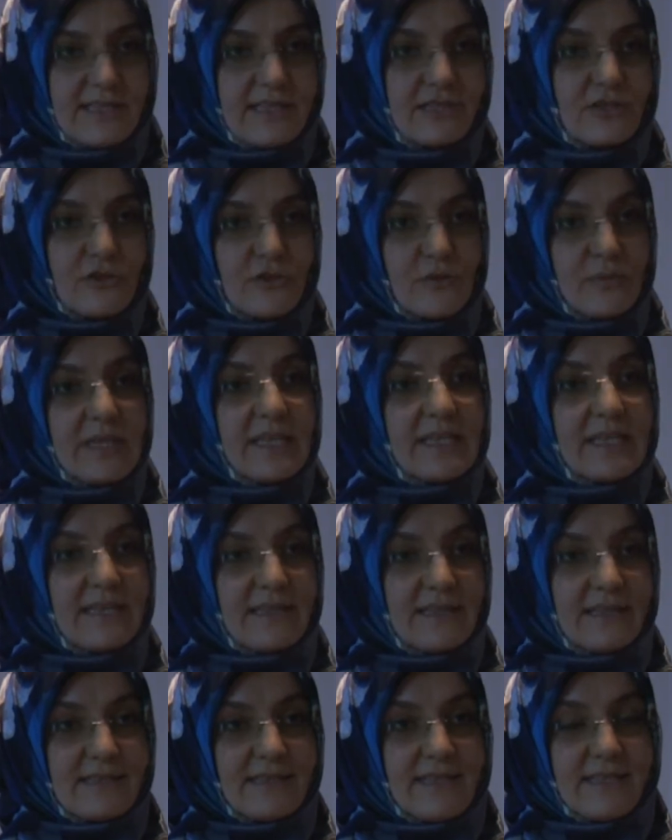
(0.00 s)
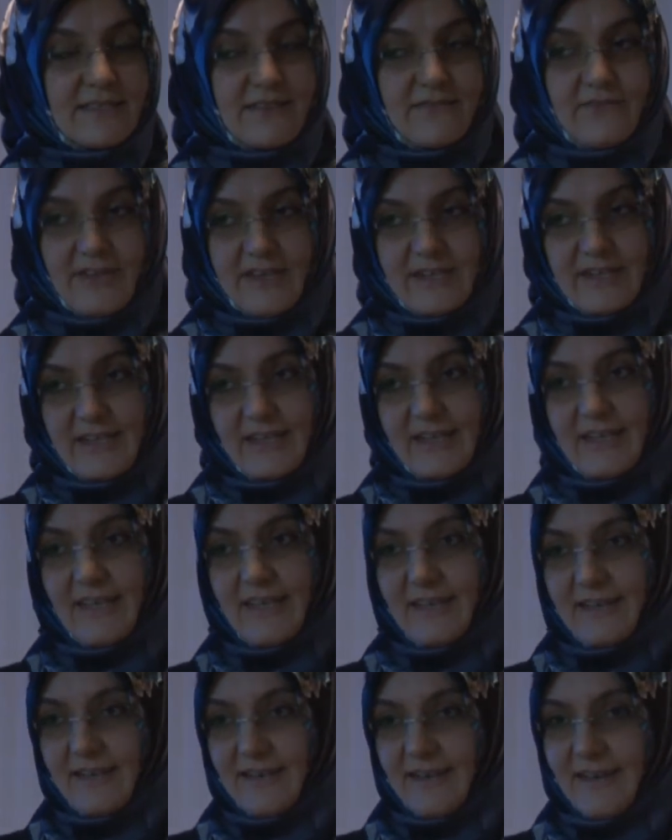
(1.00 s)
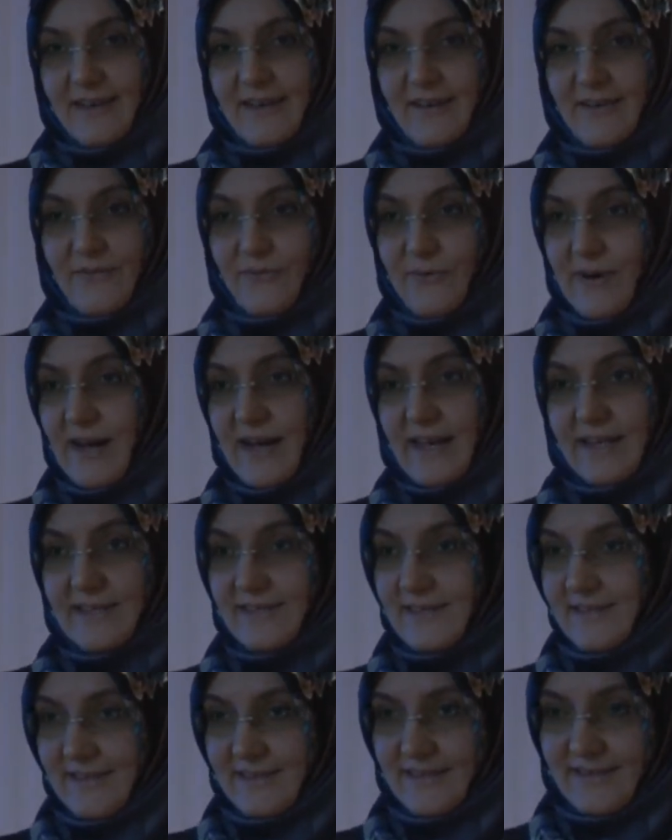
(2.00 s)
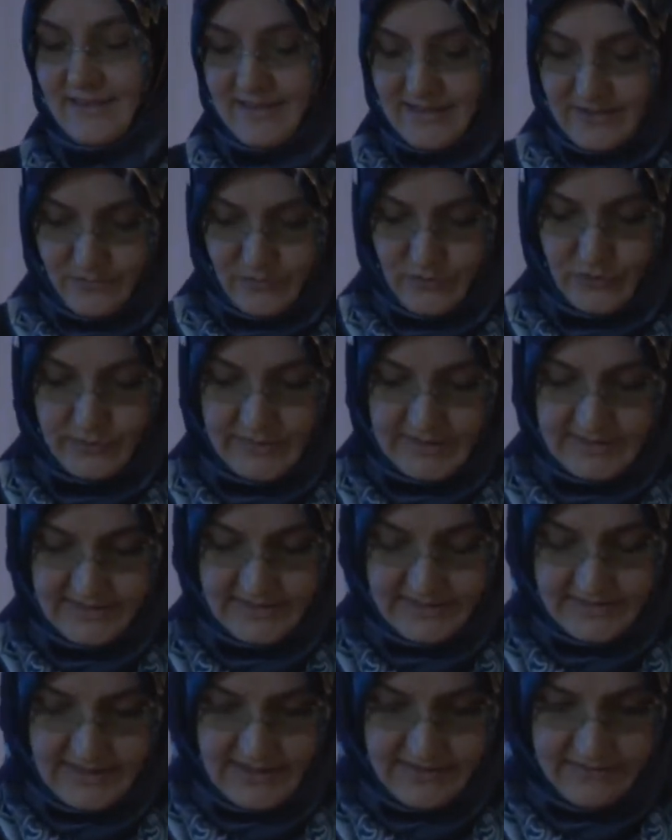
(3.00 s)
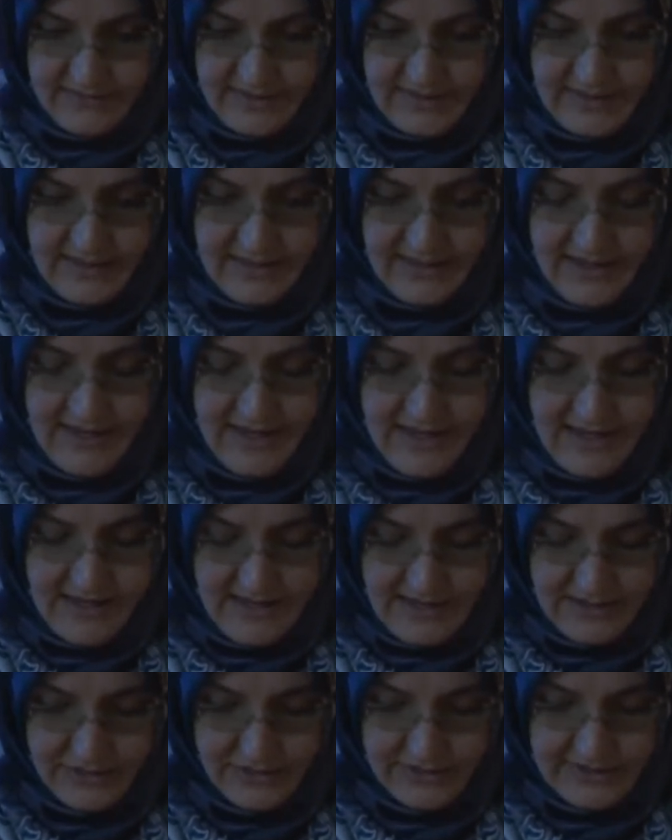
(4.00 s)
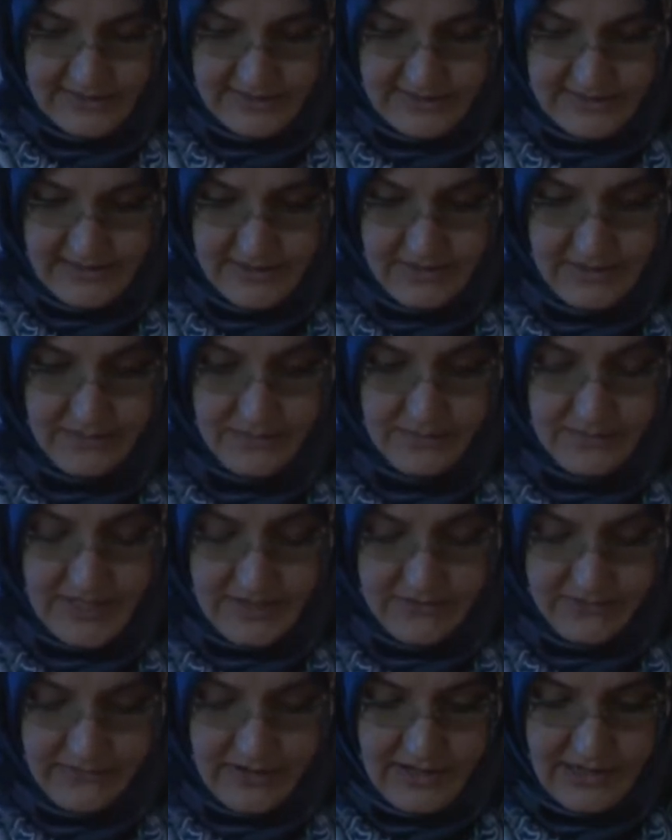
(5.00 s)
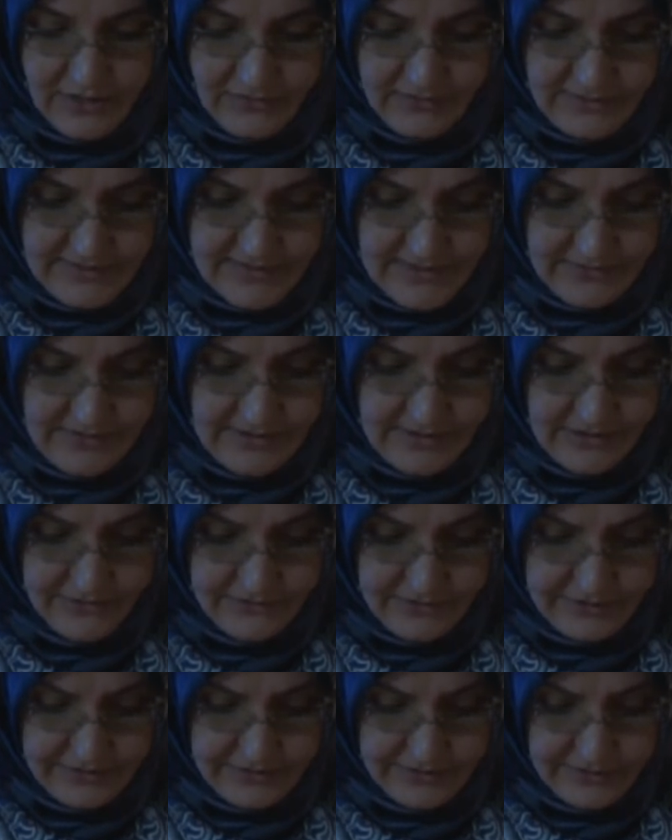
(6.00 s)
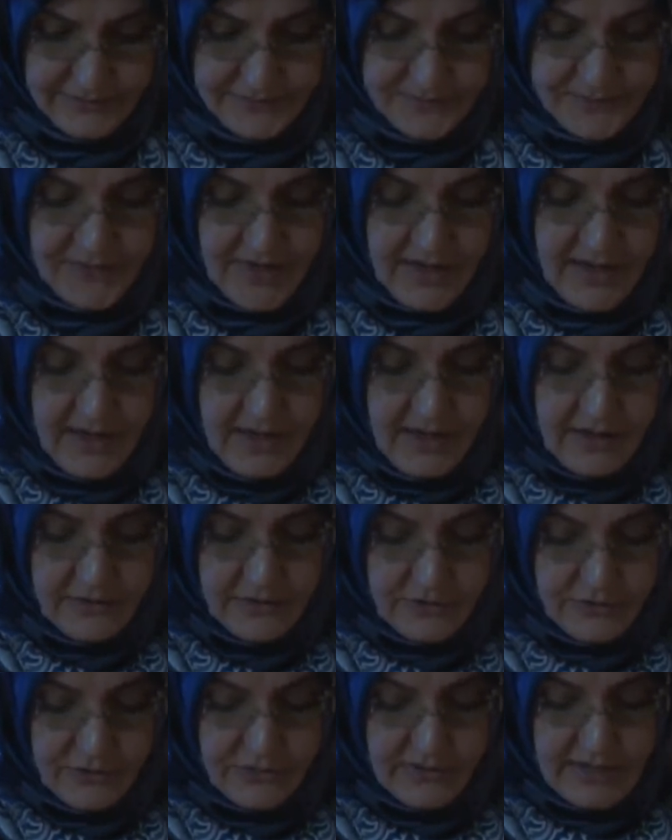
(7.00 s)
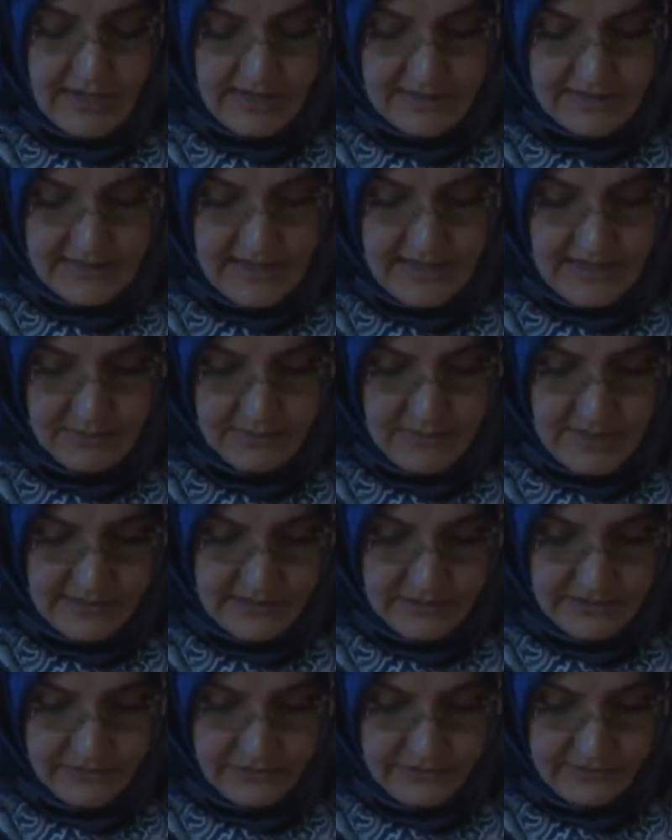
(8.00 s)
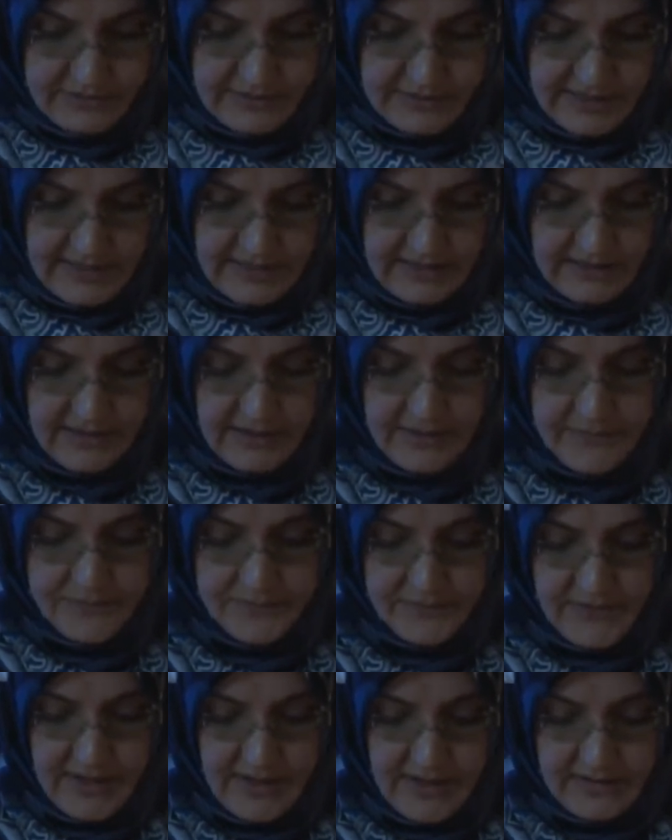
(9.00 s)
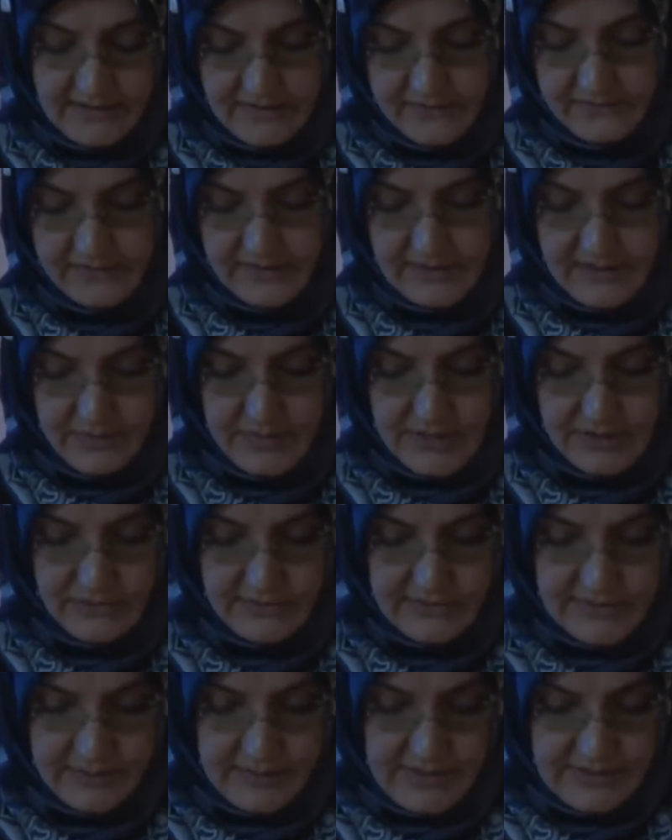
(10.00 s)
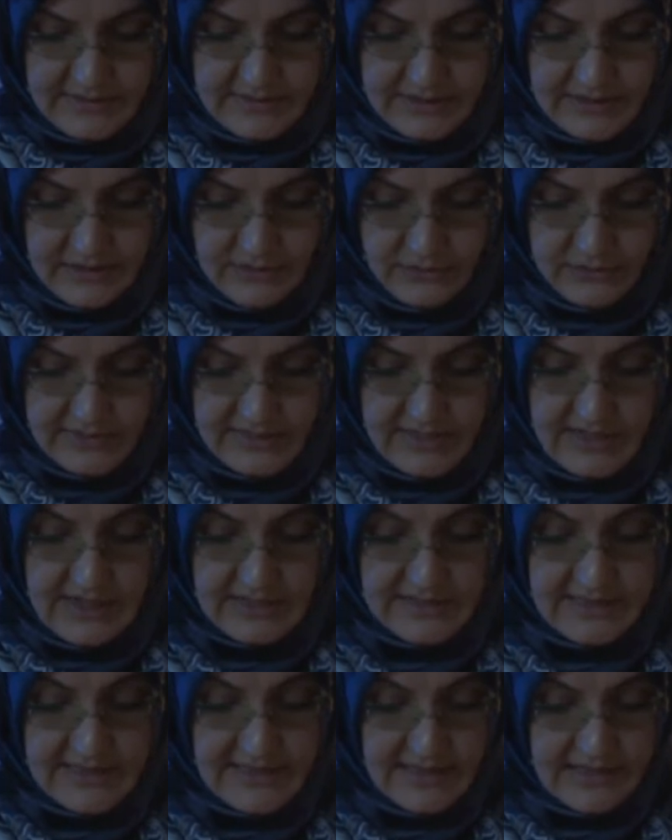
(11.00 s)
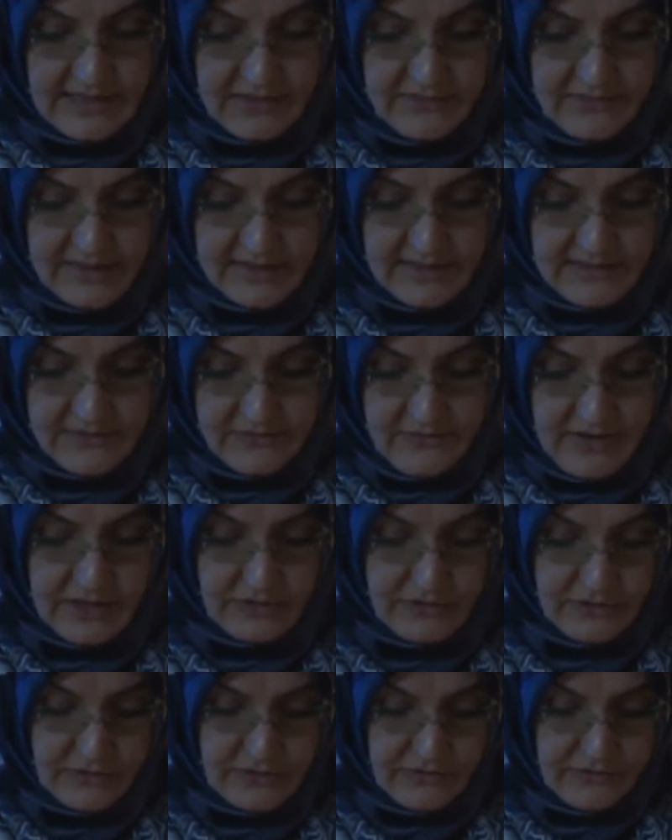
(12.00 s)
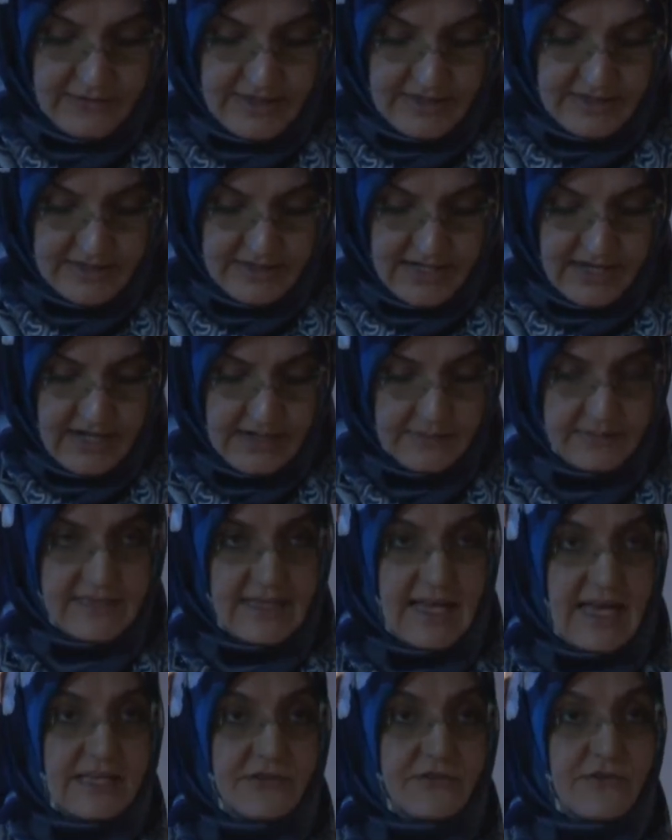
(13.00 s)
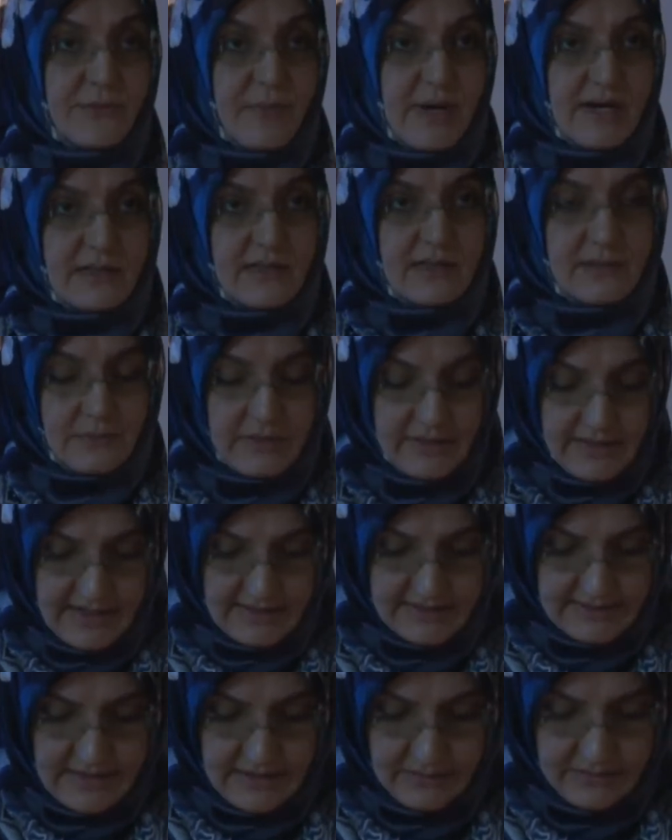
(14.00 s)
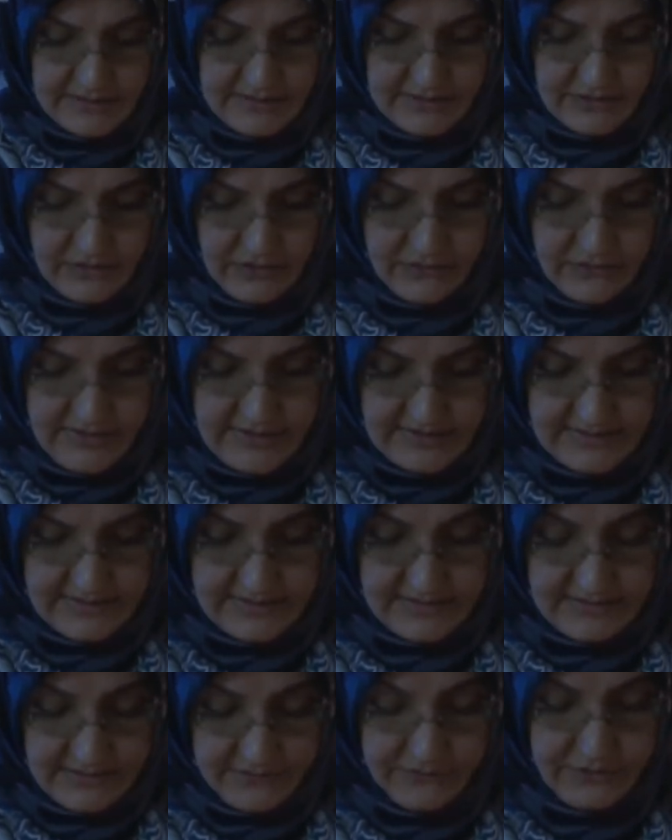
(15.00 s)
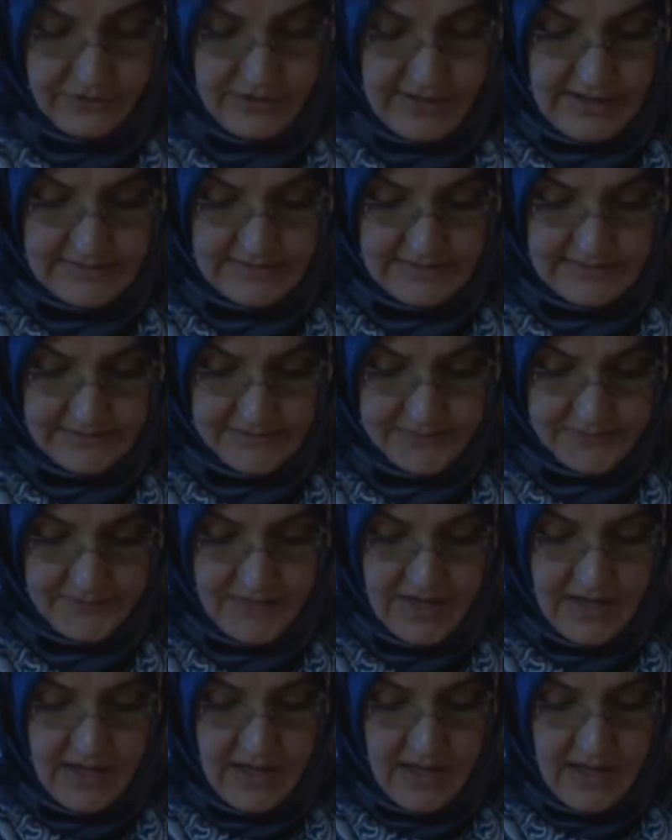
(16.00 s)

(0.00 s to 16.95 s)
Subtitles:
disobedience is a very wide movement that we actually see many followers around the world. Through Gandhi and Martin Luther King, and definitely Bediüzzaman, Said Nursi are significant values of their times and remarkable examples for us.